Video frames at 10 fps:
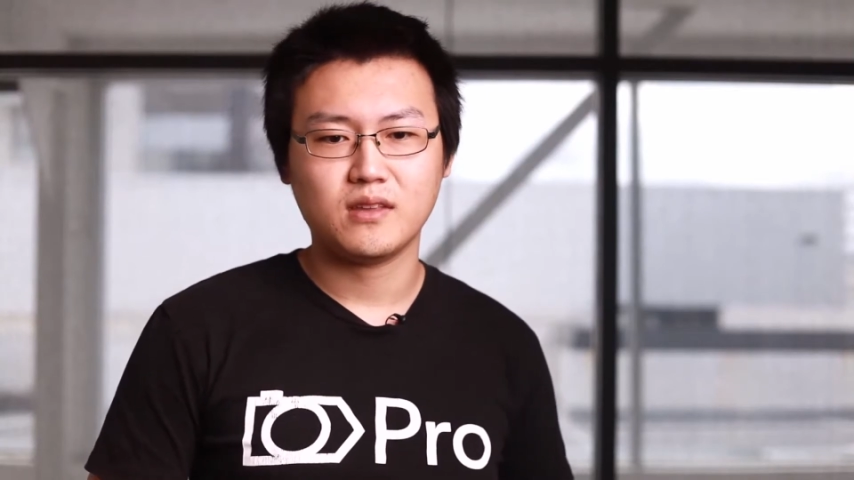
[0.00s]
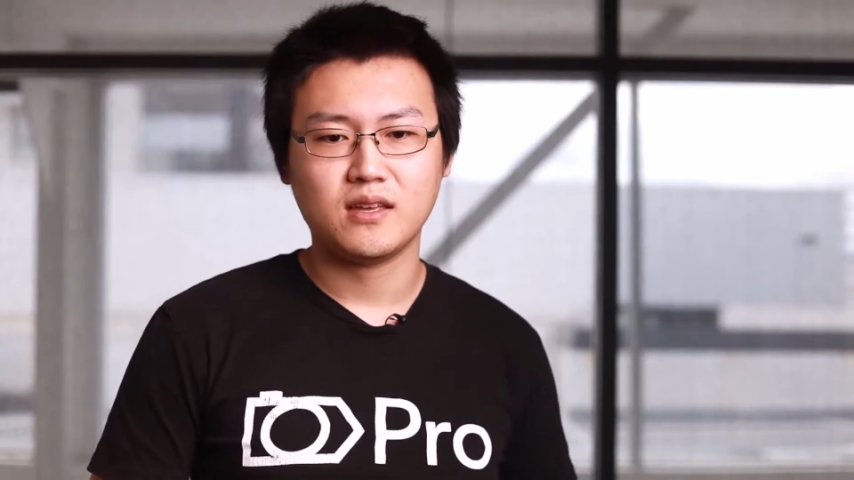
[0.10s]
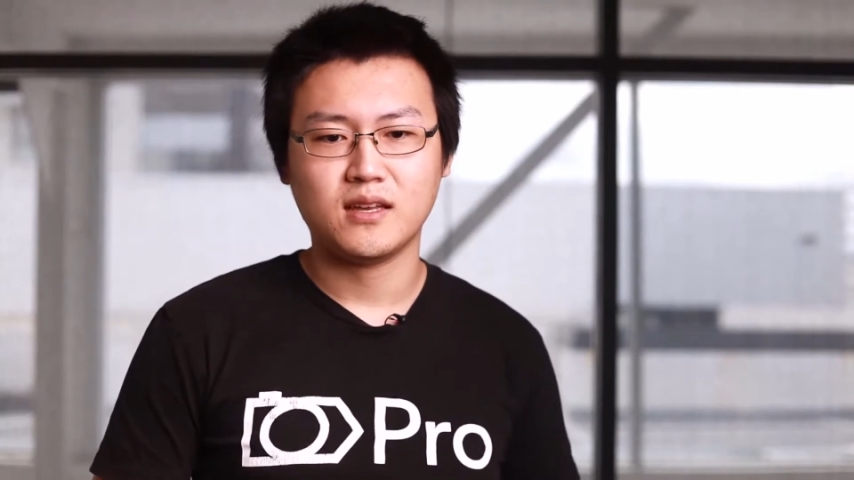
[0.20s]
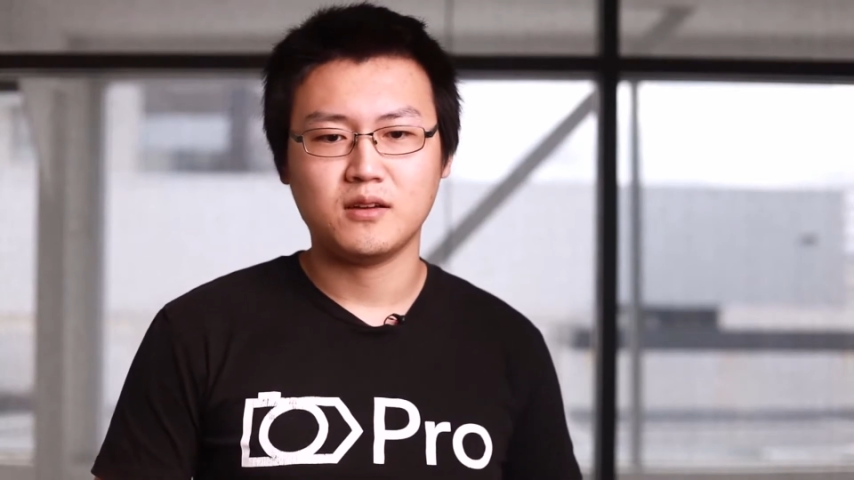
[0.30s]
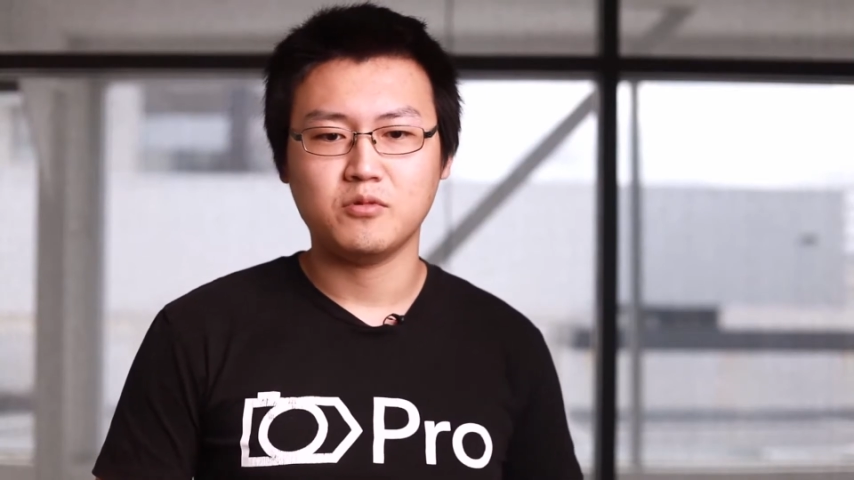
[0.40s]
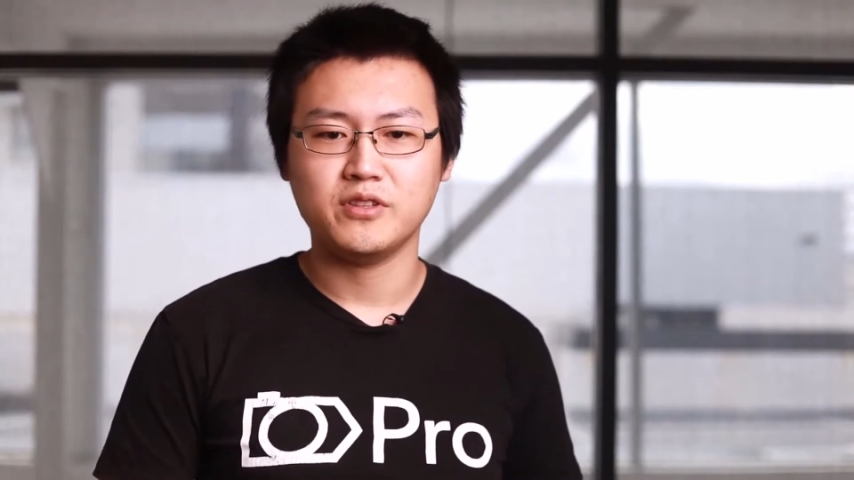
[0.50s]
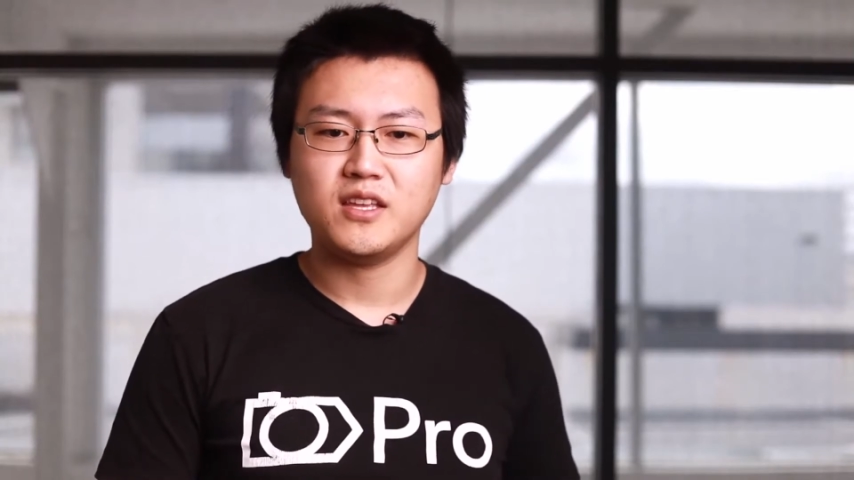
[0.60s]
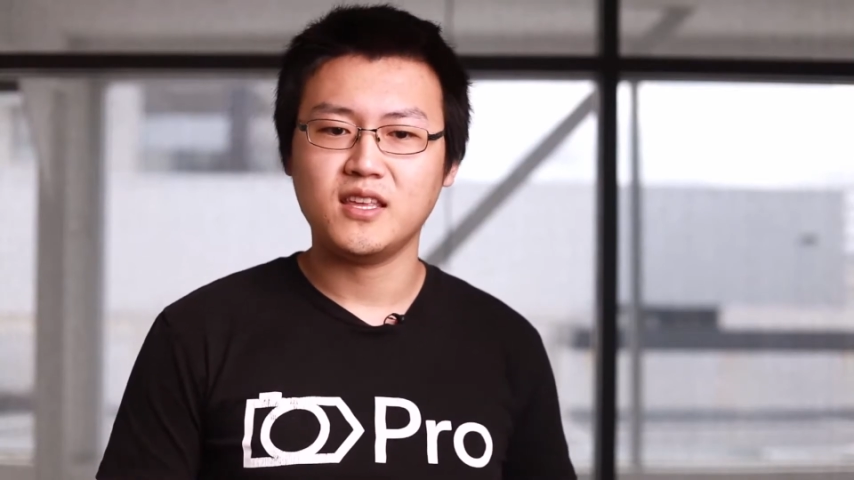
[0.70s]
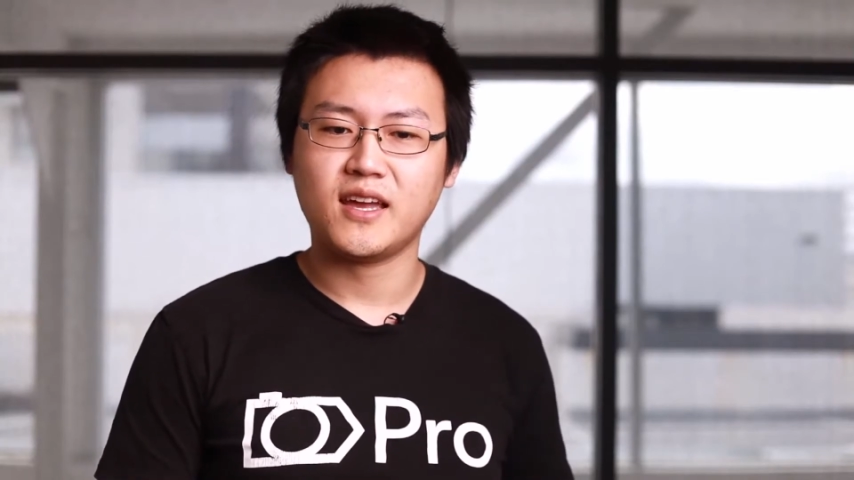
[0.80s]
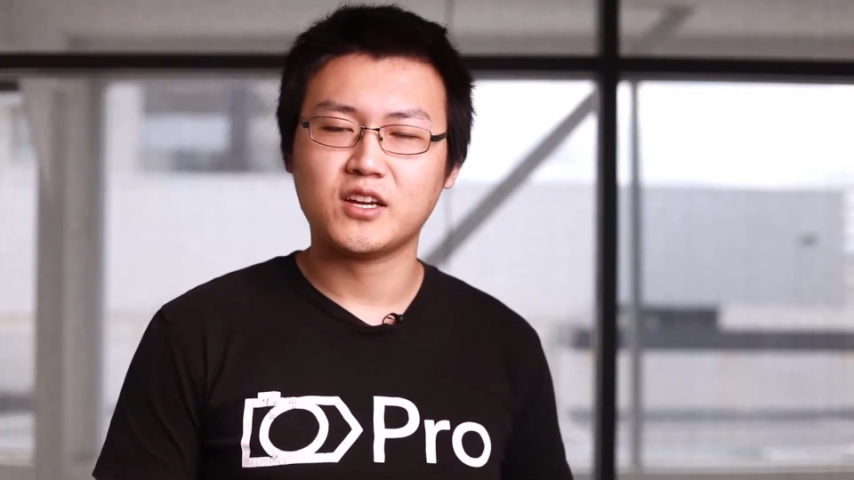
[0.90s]
We'll need
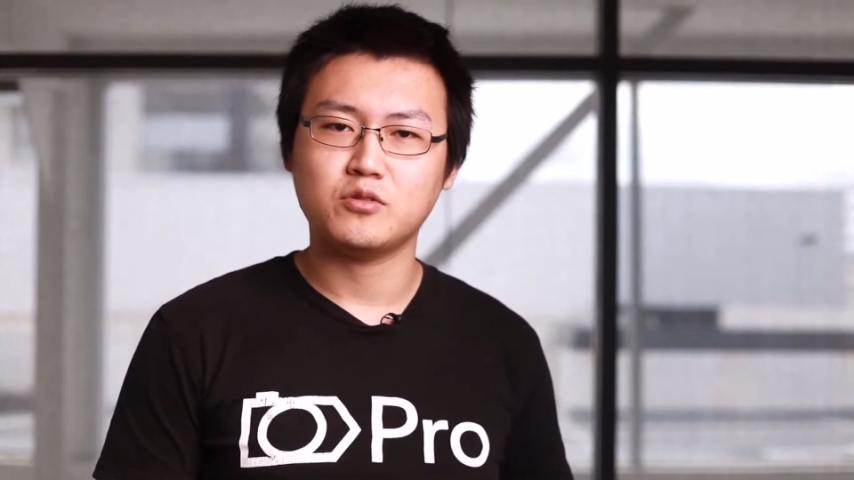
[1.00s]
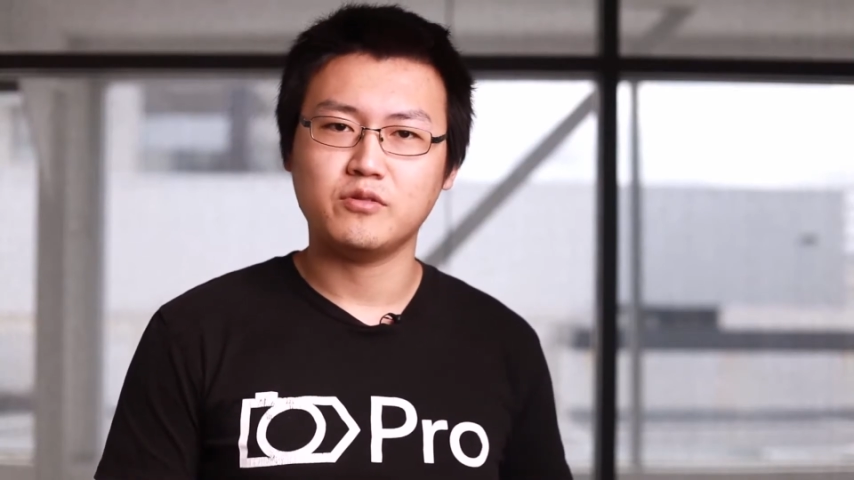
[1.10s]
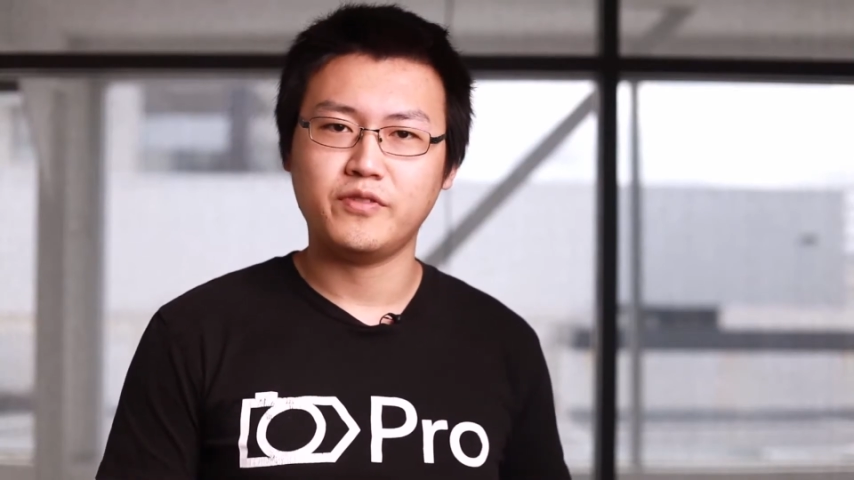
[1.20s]
the actual